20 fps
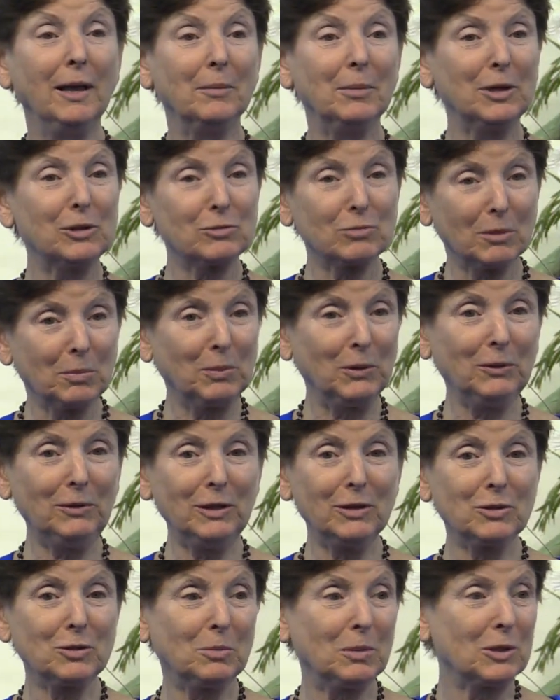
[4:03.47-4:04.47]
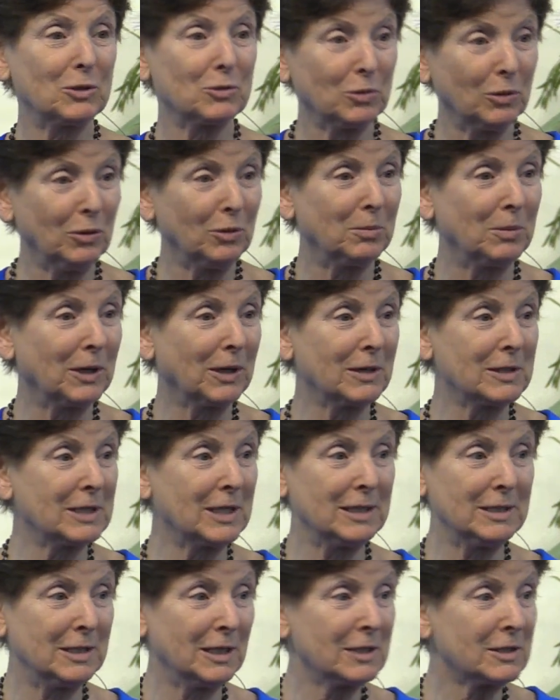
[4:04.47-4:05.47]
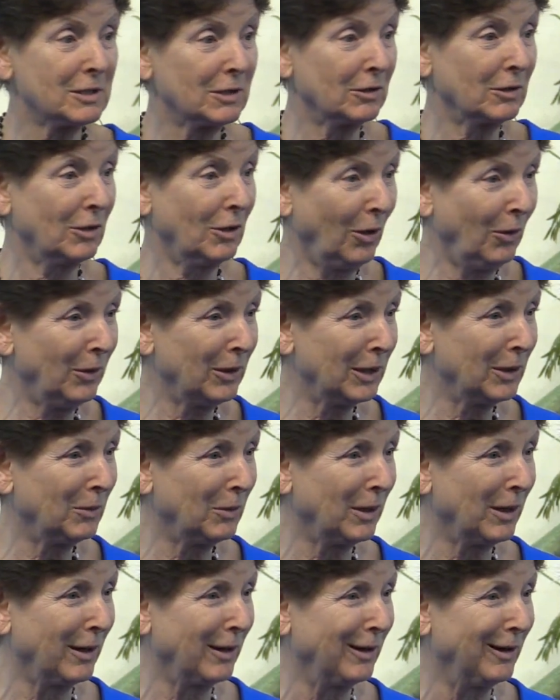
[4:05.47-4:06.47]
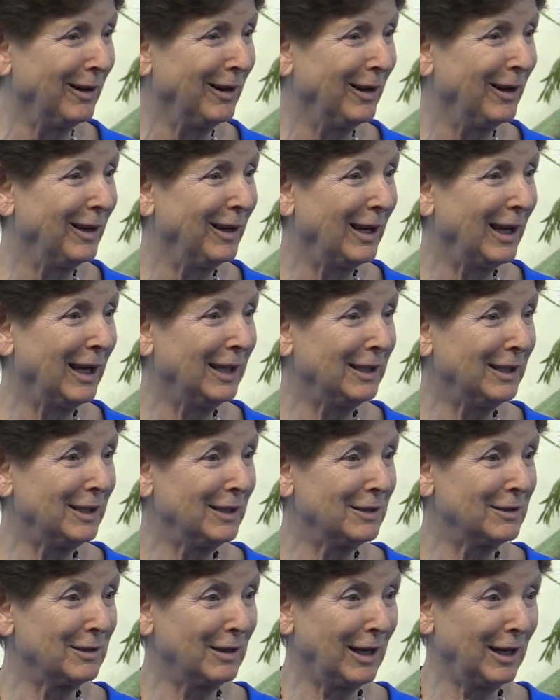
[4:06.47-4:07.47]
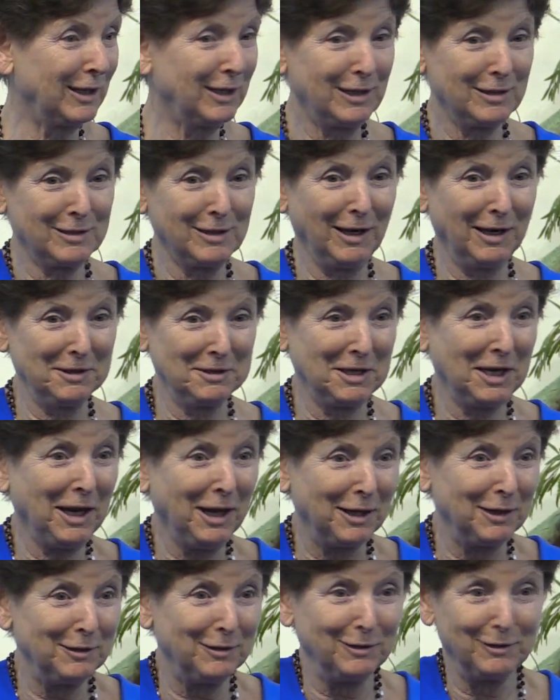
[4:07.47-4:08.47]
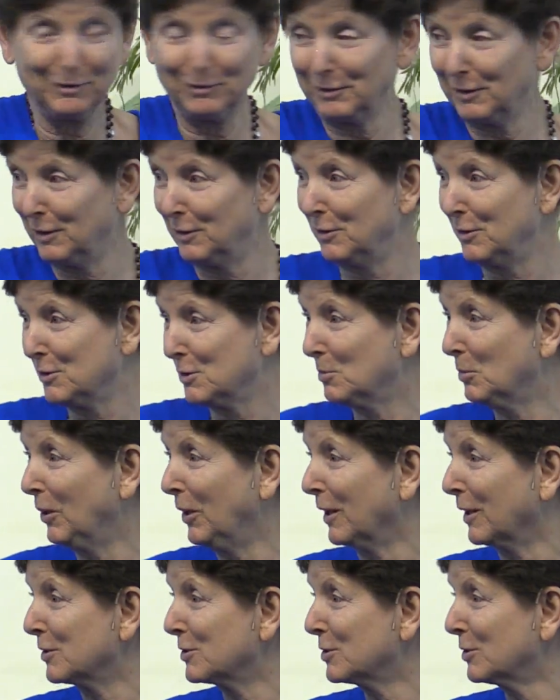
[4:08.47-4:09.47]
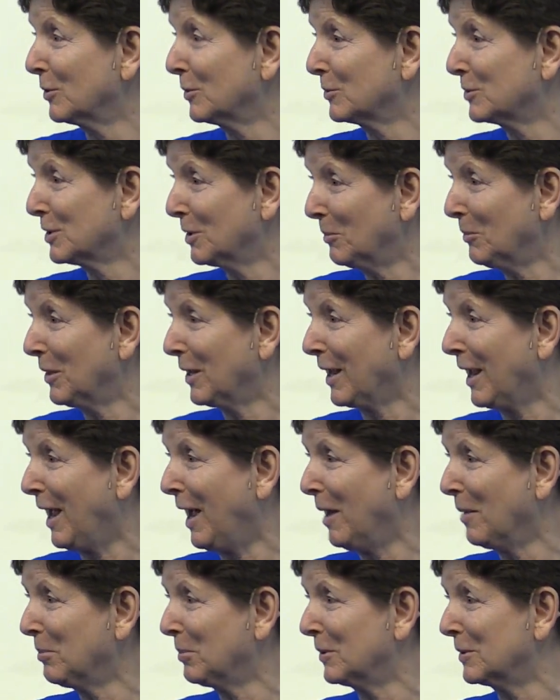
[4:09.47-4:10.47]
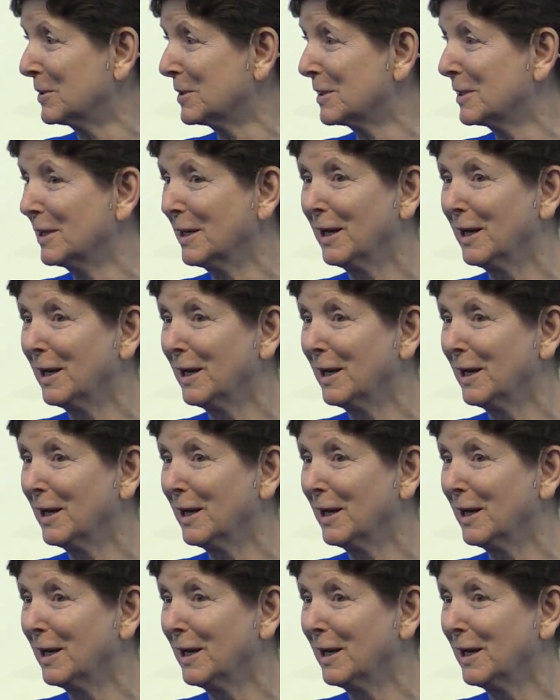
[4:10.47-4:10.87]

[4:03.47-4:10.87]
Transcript: But it's reputed to be true because he doesn't go anywhere. And he's not dead in the spring, so something happens.